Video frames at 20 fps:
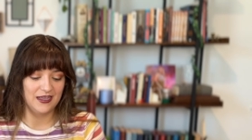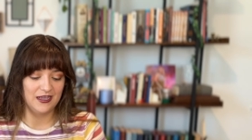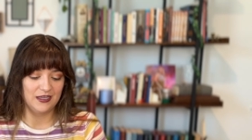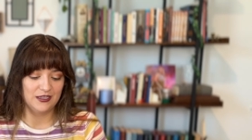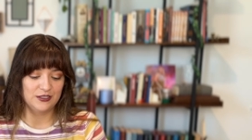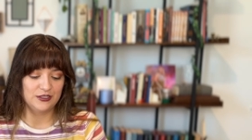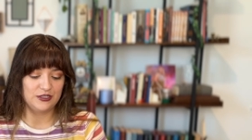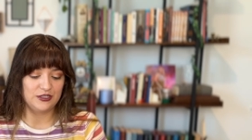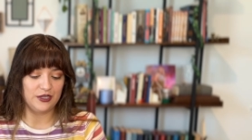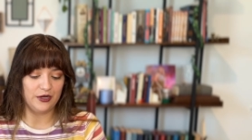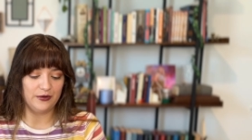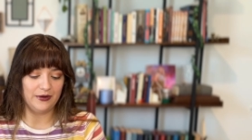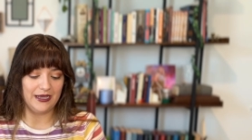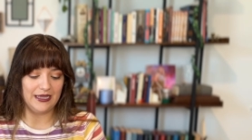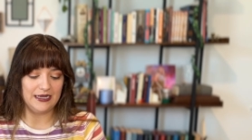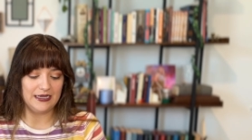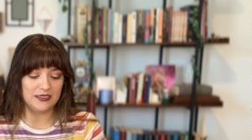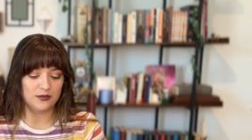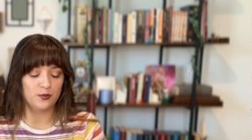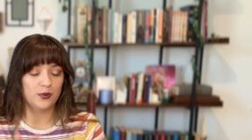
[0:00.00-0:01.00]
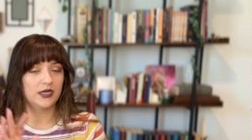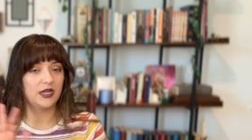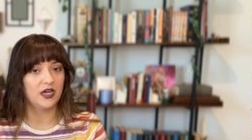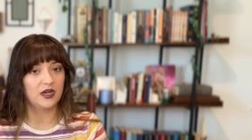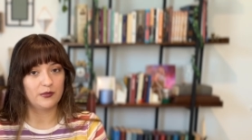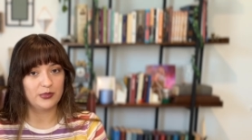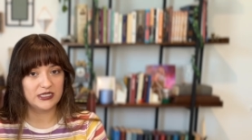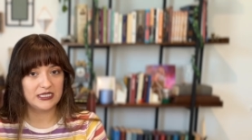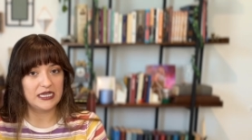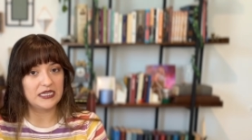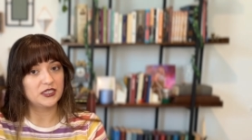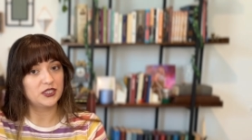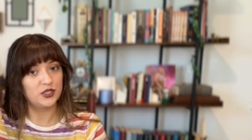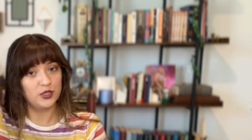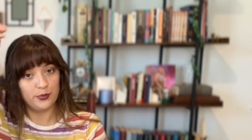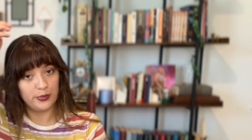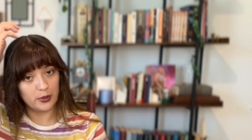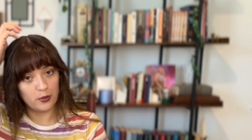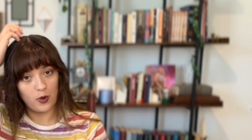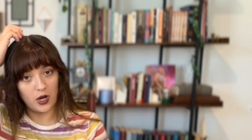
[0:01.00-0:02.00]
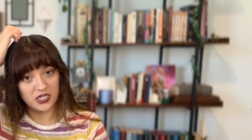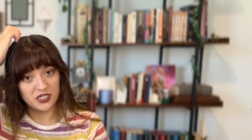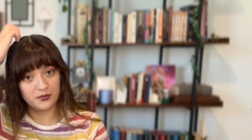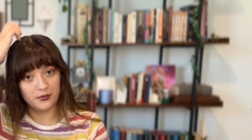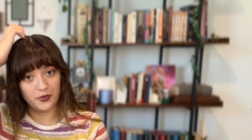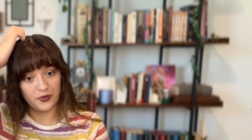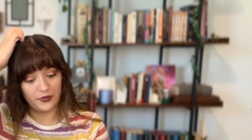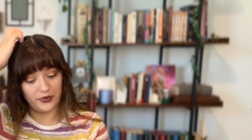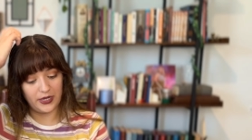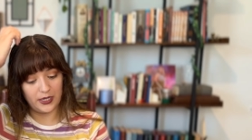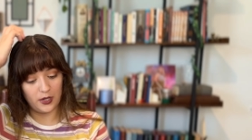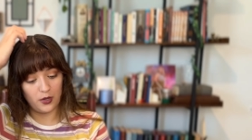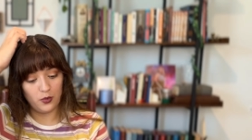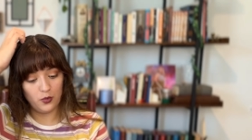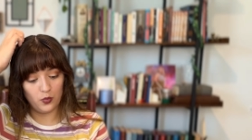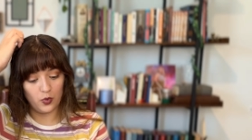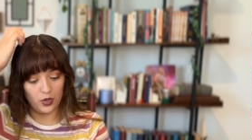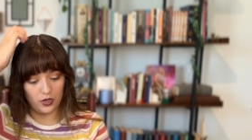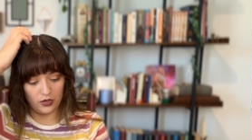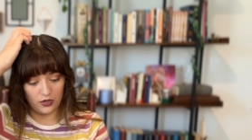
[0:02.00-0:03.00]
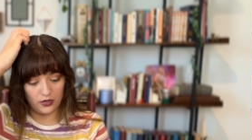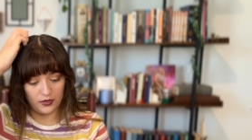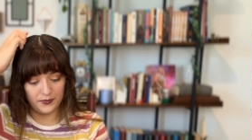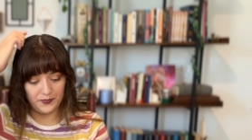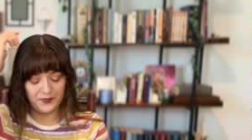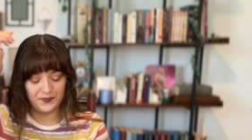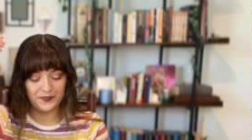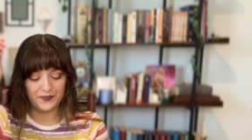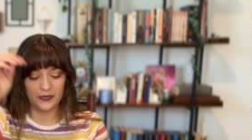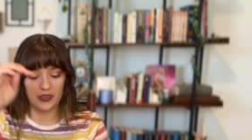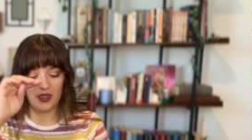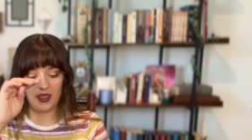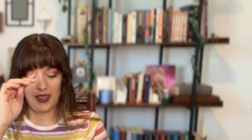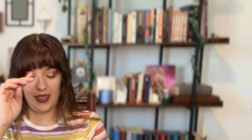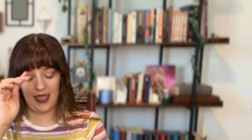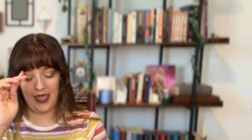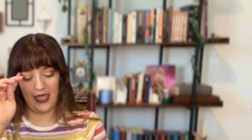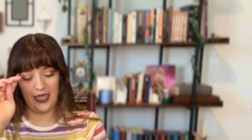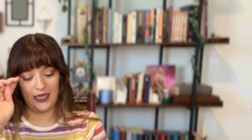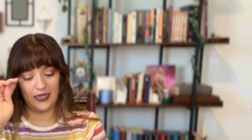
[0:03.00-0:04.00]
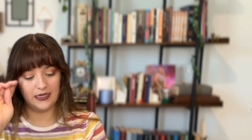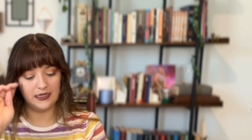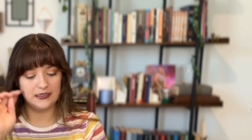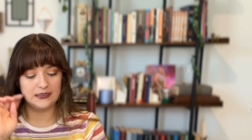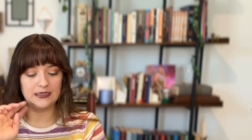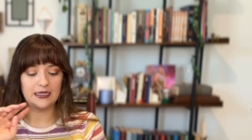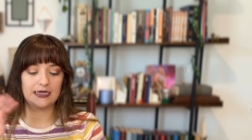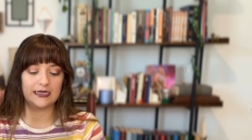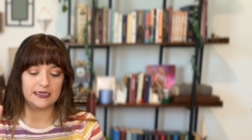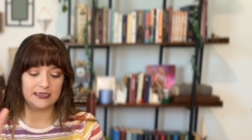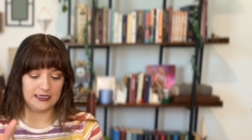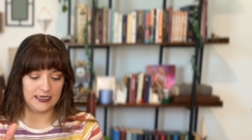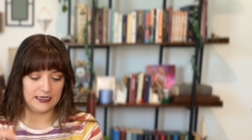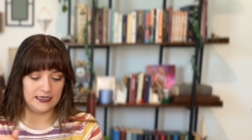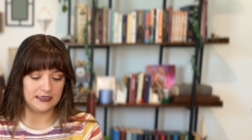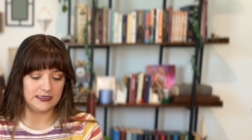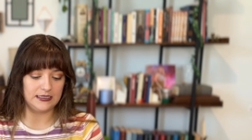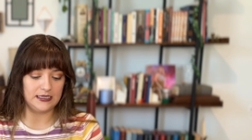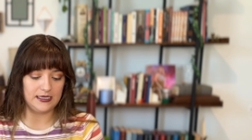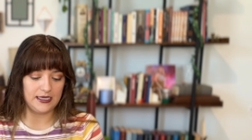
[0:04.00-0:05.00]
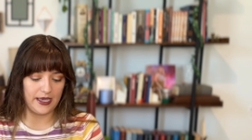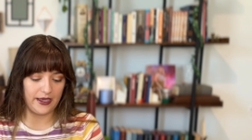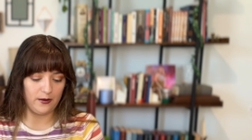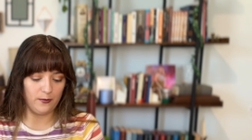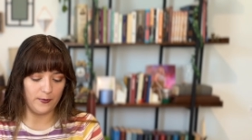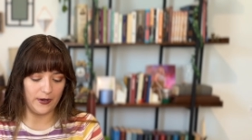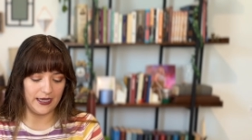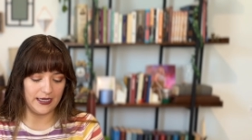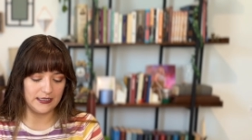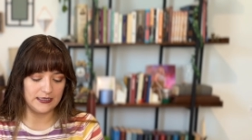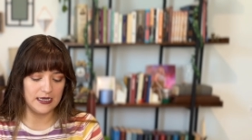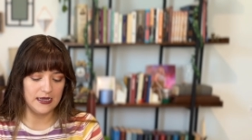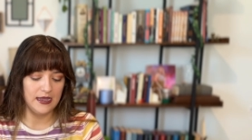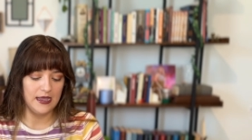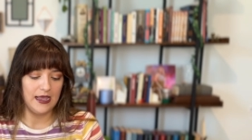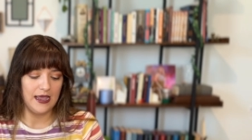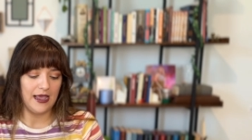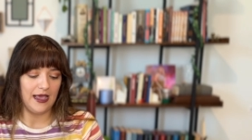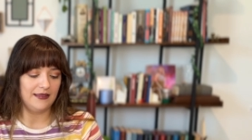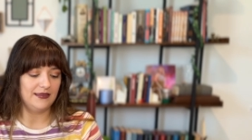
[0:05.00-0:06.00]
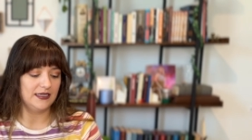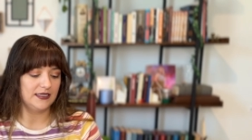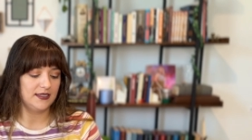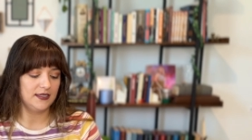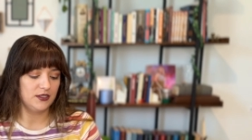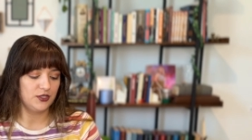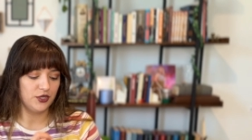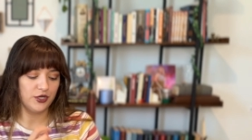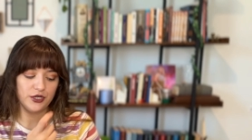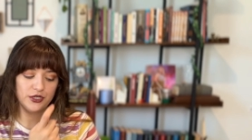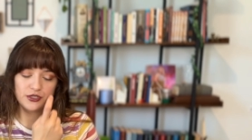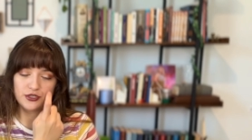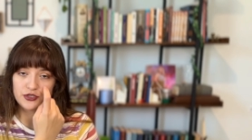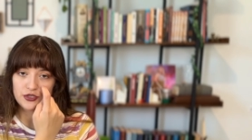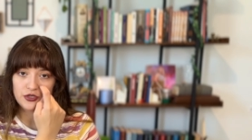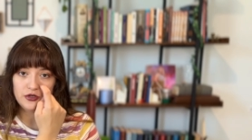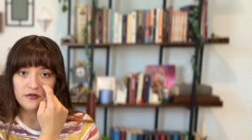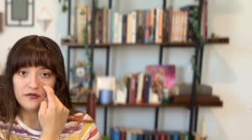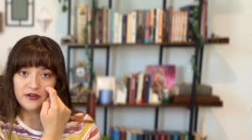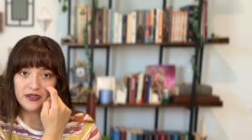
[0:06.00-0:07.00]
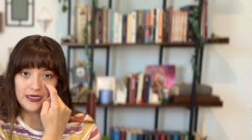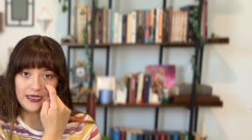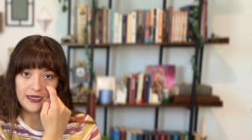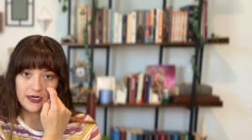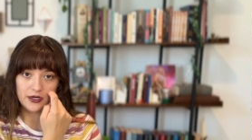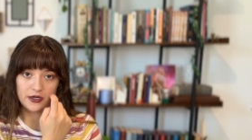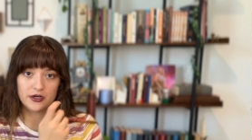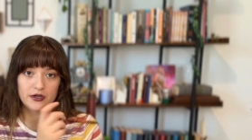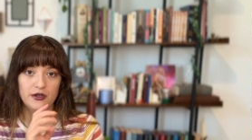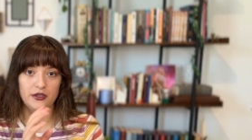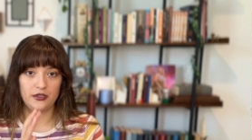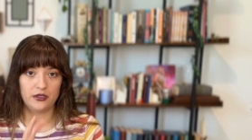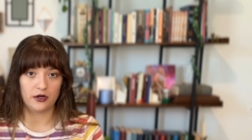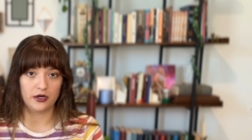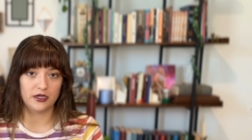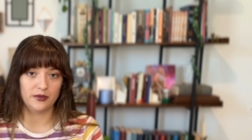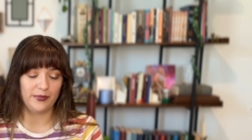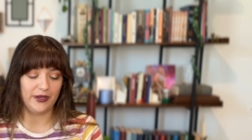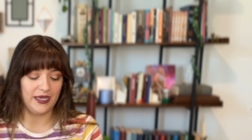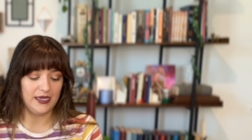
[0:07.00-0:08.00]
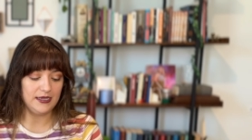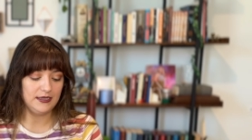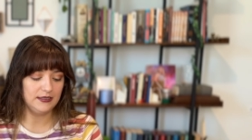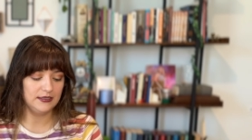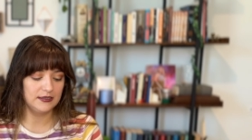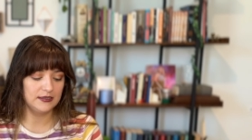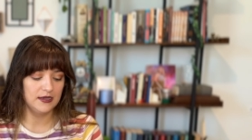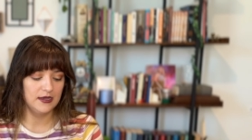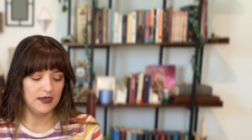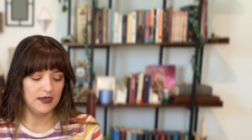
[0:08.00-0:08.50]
So it is 100% superwash merino wool, and like I said, a DK weight, and this is her souvenir yarn base,